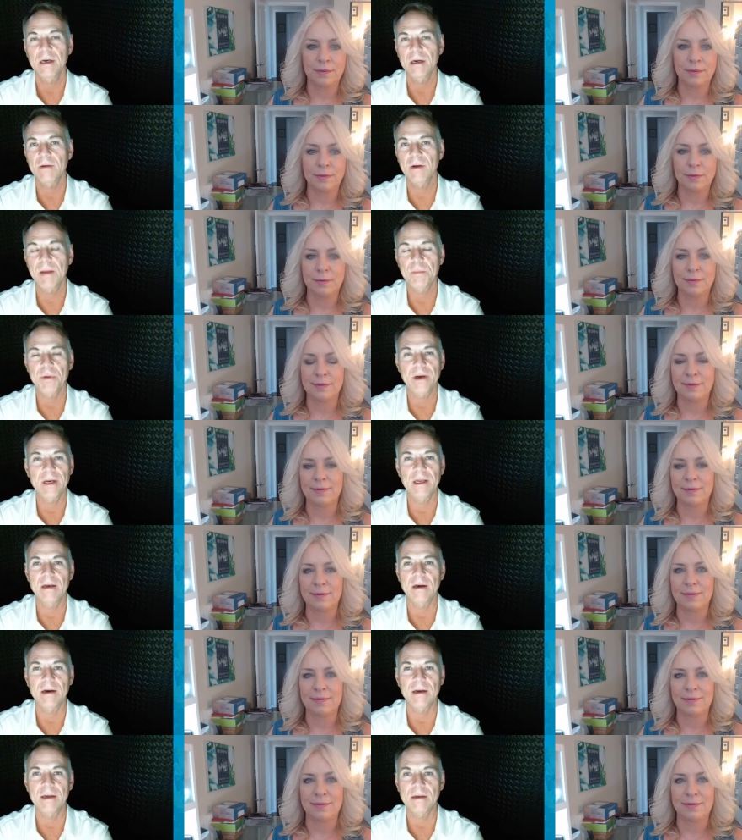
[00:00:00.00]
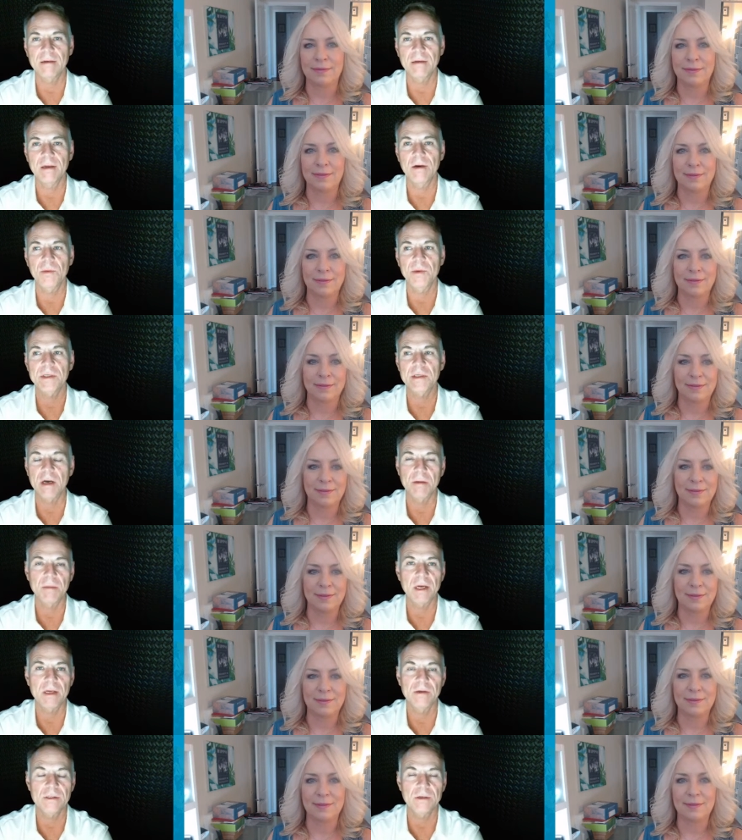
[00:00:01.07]
Speaker 1: great printing on it. You know, we're talking
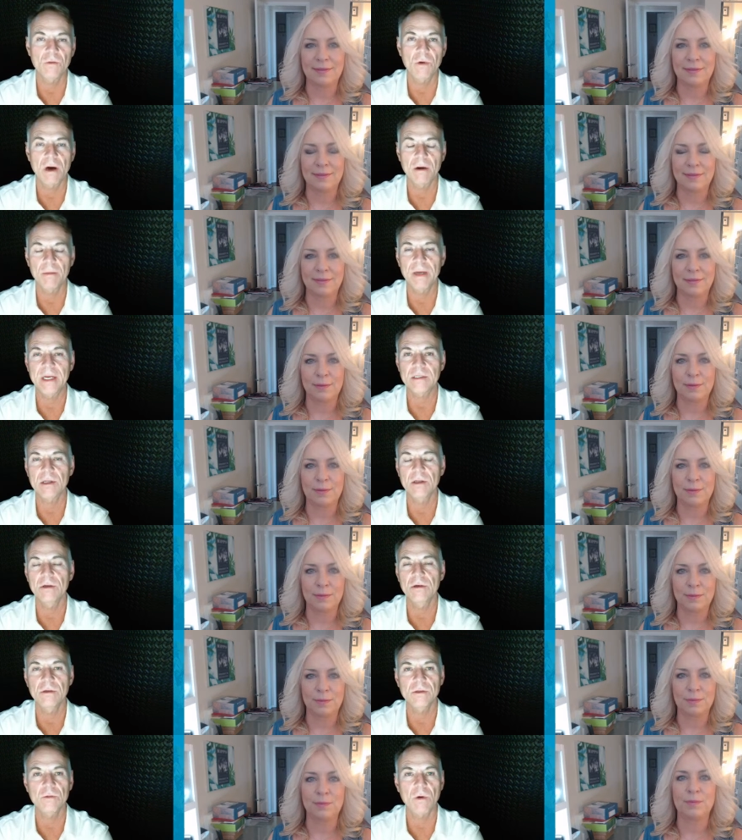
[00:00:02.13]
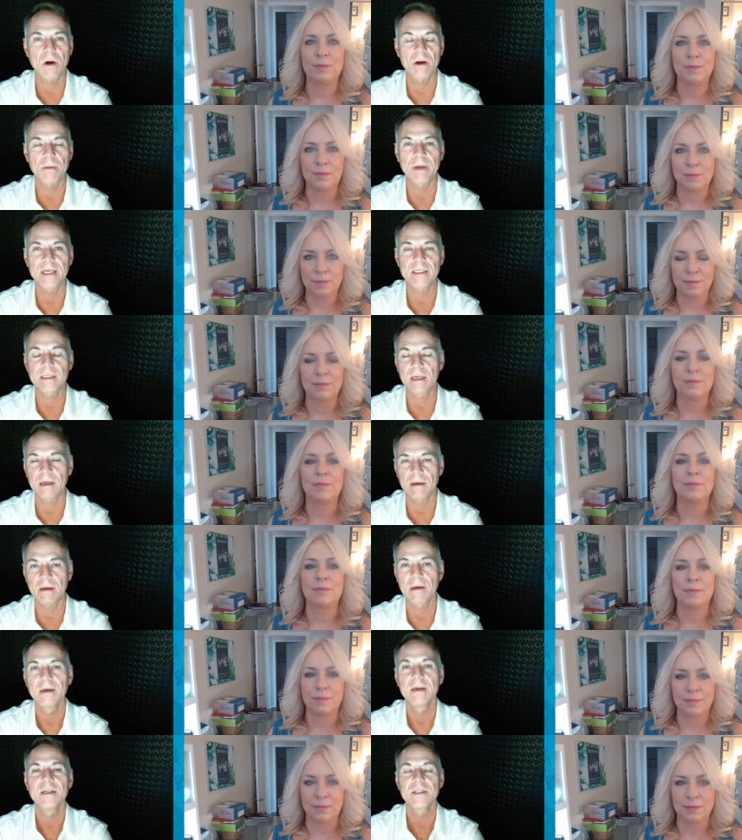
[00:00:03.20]
about using water-based glues, water-based ink,
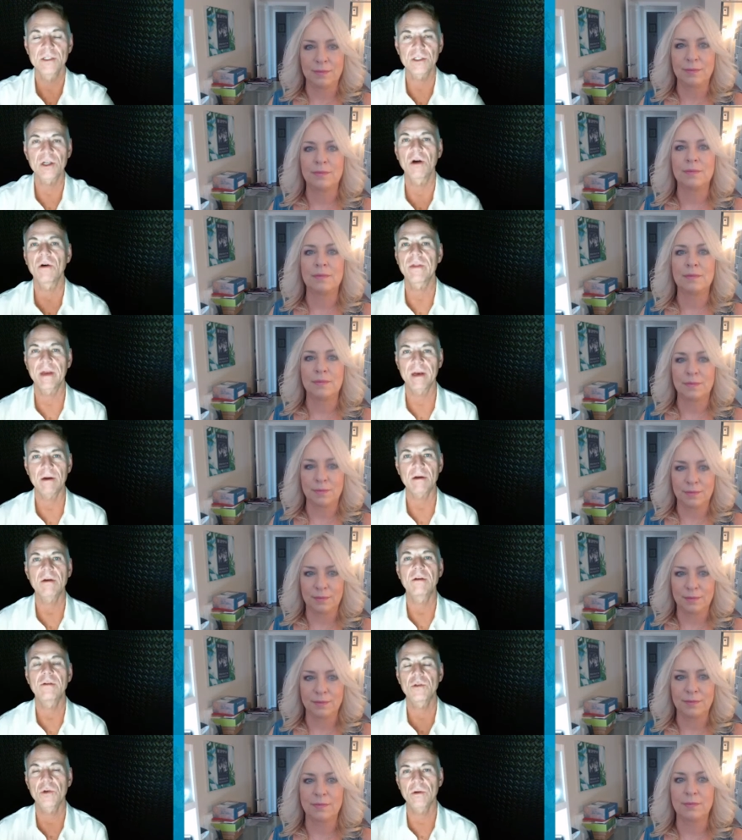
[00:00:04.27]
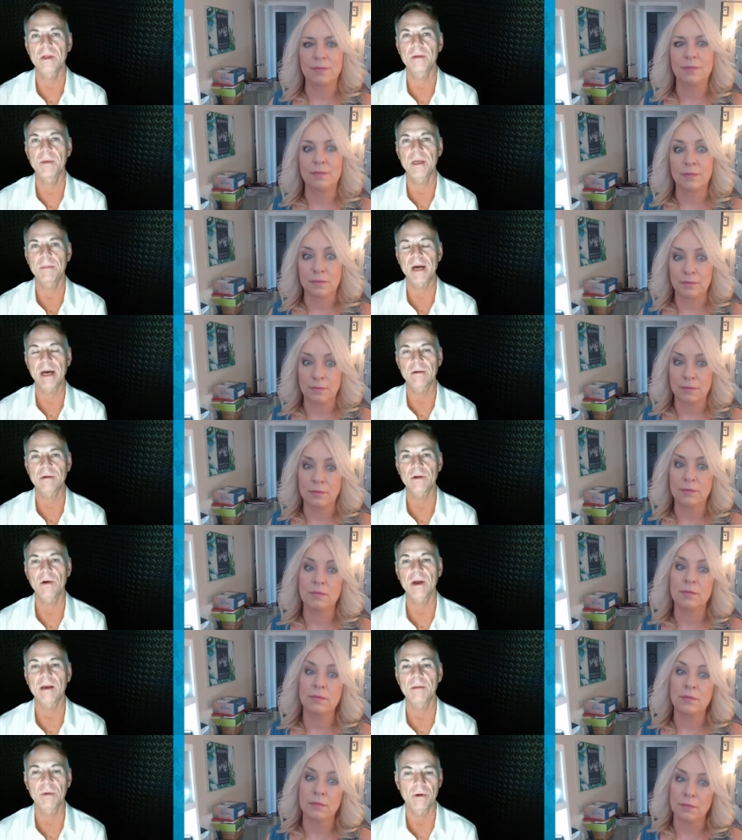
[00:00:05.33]
so that it could truly be
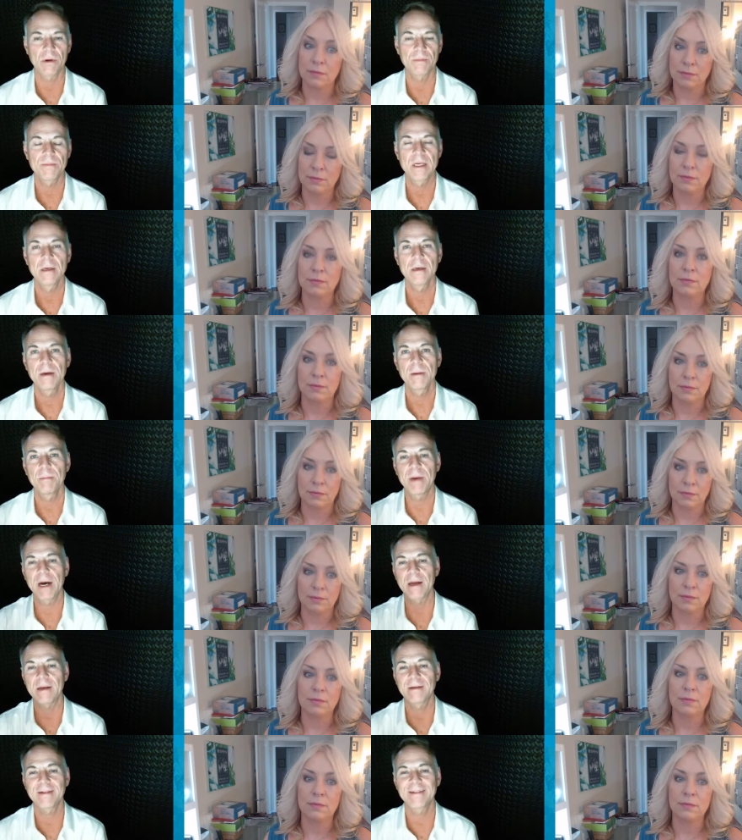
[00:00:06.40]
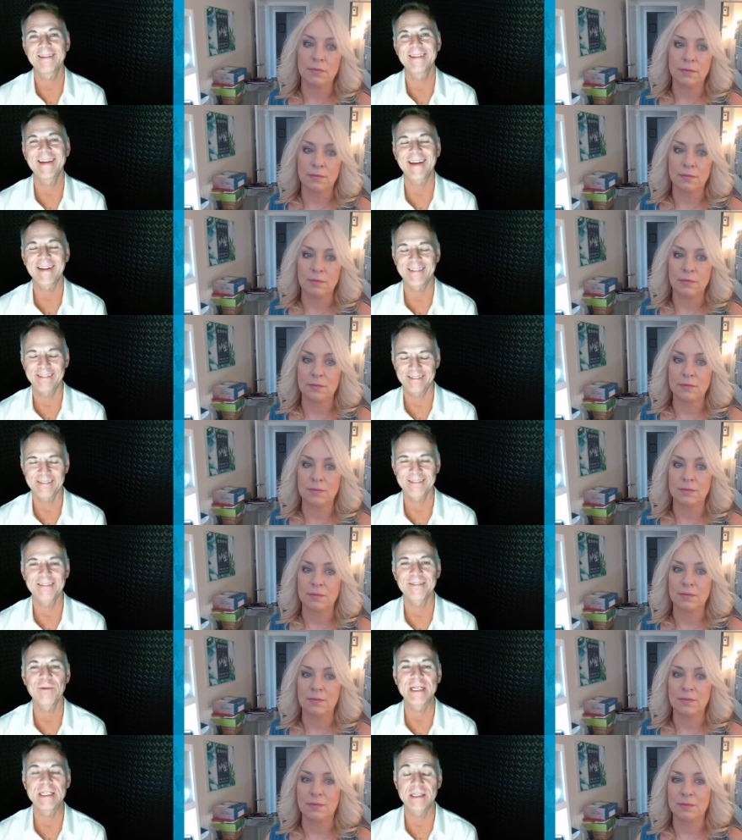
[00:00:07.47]
biodegradable. But then
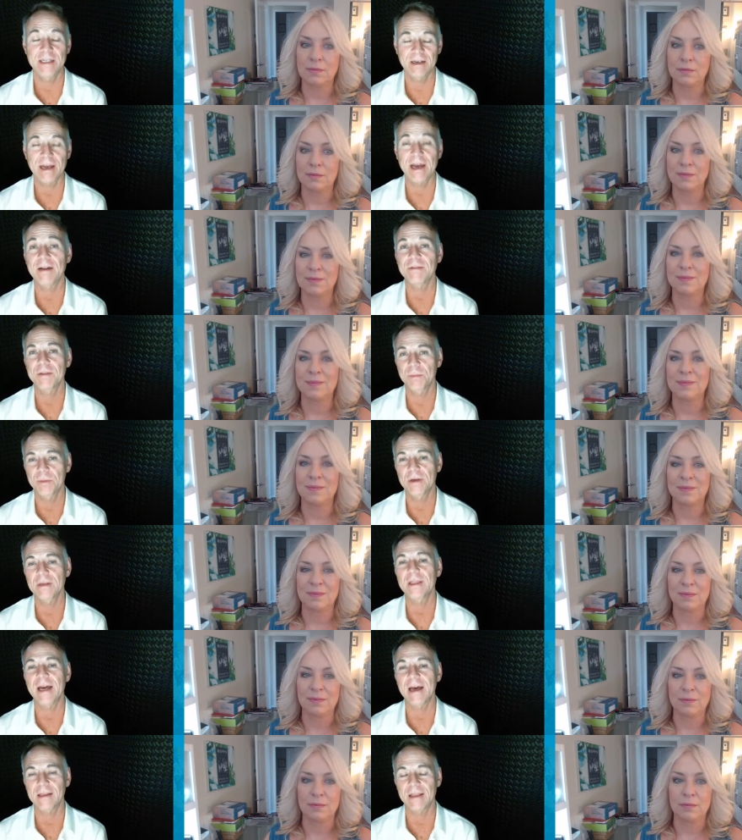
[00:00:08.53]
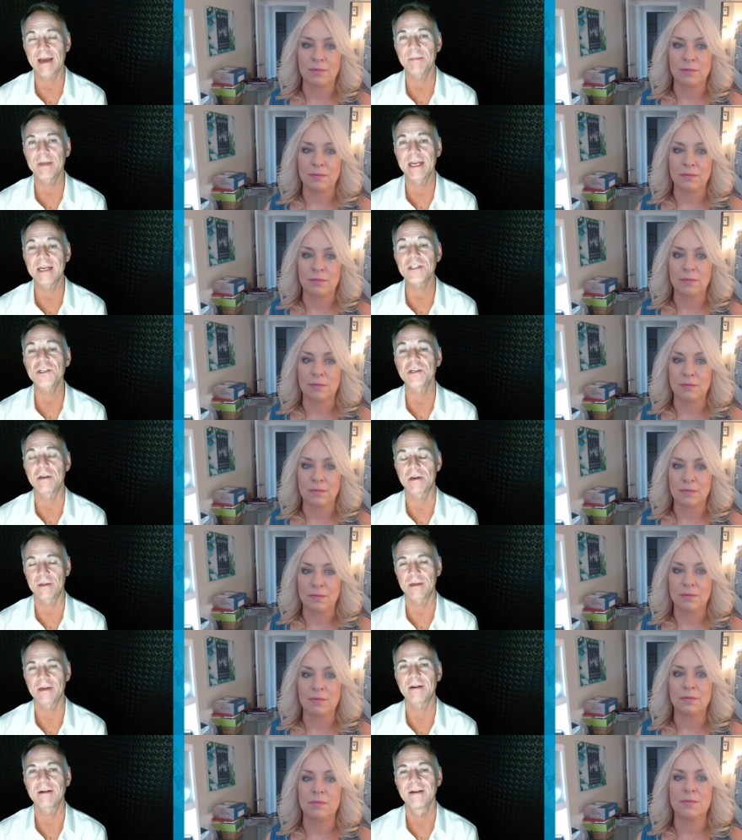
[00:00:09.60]
we did have to put that lamination on
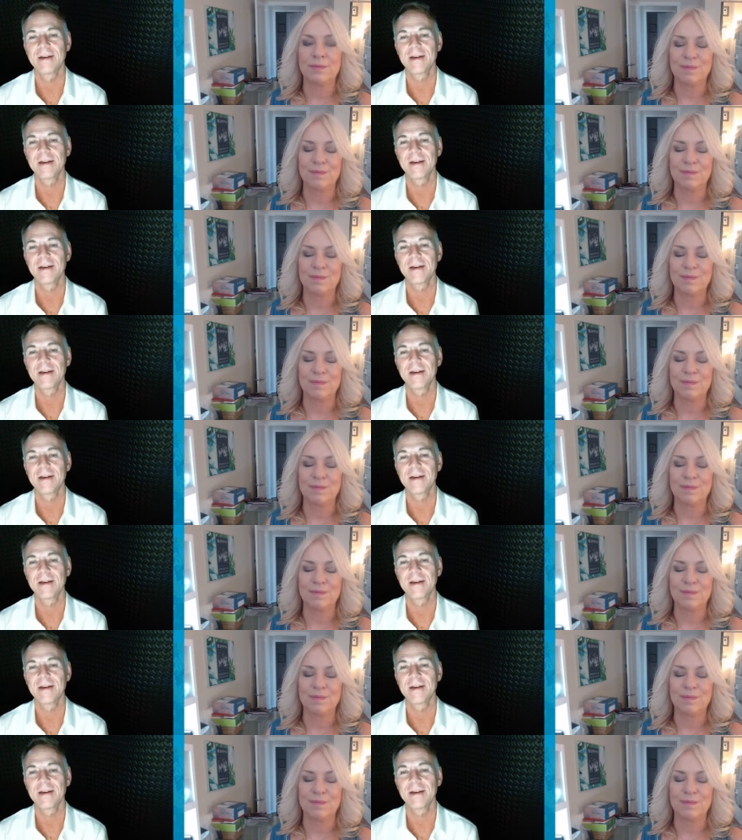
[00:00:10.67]
there,